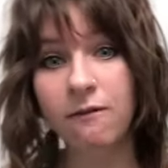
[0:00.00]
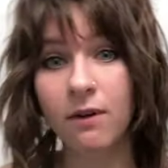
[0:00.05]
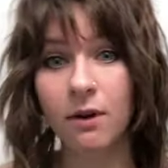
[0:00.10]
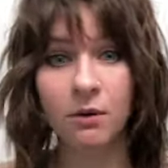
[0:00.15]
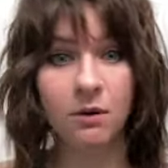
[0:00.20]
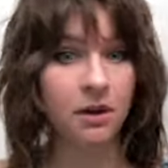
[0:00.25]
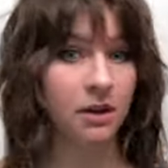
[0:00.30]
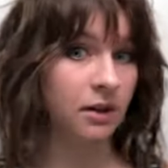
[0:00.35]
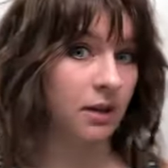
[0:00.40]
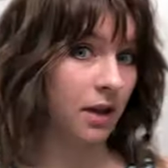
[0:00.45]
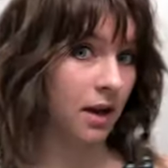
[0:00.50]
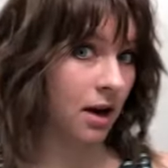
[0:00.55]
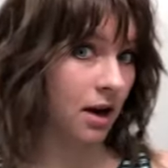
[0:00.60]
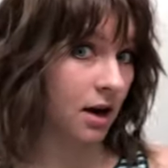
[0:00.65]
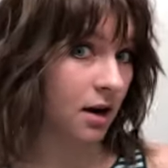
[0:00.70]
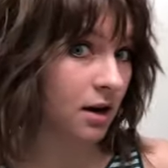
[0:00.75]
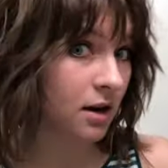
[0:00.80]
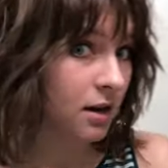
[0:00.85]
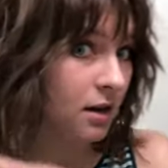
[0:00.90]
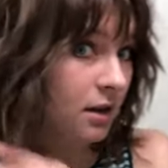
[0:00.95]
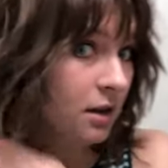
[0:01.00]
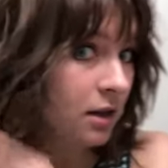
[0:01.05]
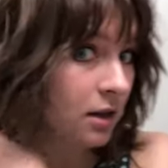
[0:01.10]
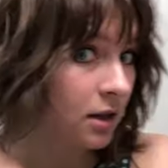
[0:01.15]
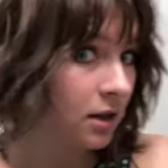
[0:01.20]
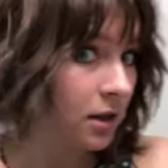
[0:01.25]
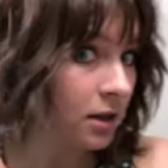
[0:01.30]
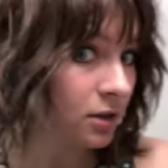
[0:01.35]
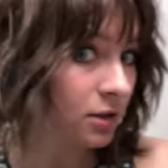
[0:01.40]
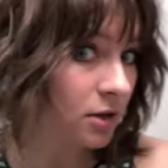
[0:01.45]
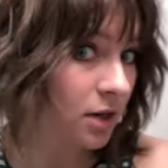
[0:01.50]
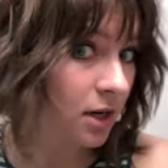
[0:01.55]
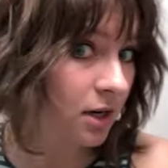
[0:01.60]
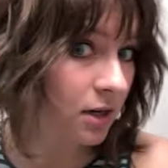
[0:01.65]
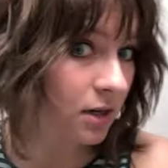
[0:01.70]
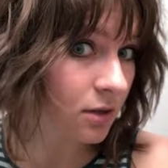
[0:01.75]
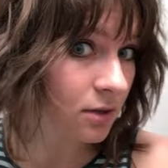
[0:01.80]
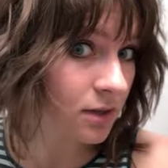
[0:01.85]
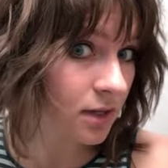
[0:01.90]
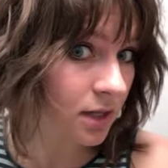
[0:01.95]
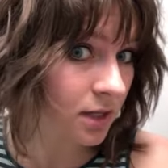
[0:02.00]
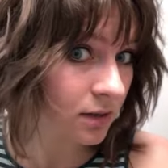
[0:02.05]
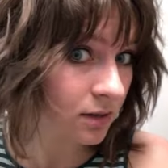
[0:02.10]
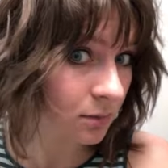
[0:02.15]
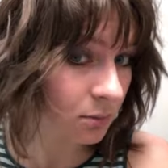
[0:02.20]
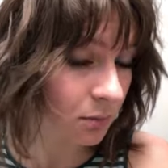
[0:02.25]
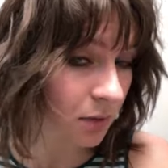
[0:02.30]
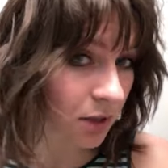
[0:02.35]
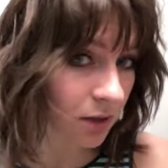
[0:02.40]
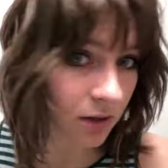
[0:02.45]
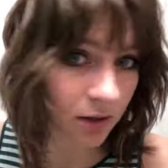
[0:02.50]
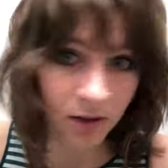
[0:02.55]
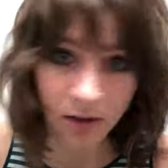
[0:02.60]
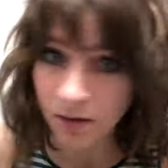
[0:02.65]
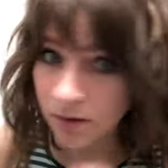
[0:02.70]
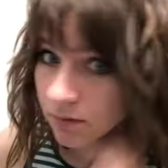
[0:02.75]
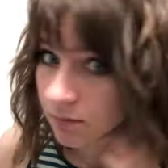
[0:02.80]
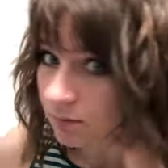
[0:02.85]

phone in there, trying to use it as a mirror.